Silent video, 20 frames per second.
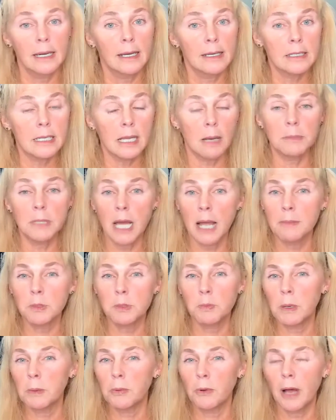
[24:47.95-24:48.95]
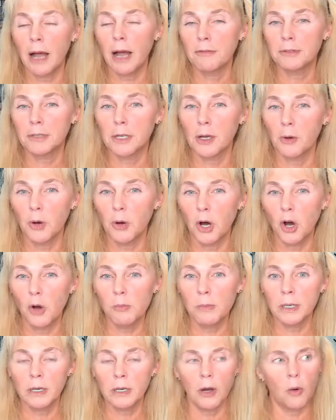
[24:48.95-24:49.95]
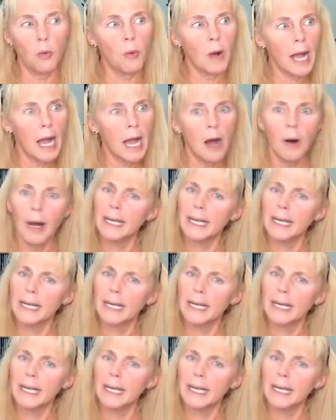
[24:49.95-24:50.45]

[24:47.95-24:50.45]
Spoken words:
Sometimes people have to go home and go, wow,